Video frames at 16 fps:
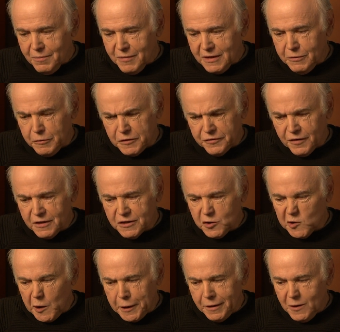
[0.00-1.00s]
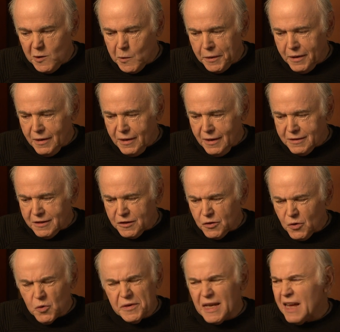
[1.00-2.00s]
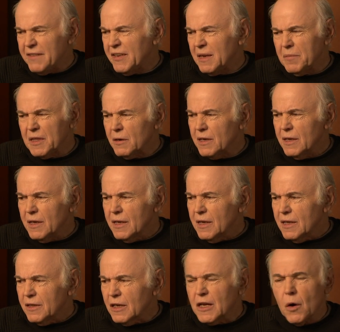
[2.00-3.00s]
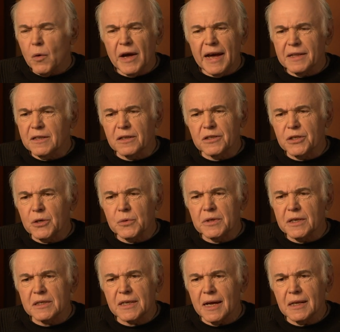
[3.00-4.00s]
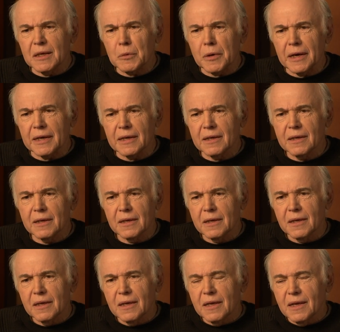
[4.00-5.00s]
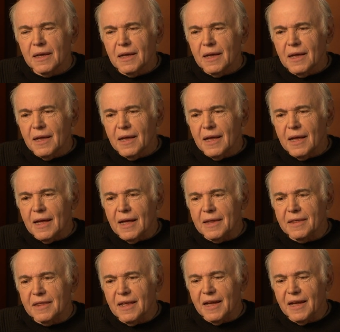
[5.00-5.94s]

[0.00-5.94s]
he was frustrated. He says, Who gave him the, the go ahead to shoot this anyway? And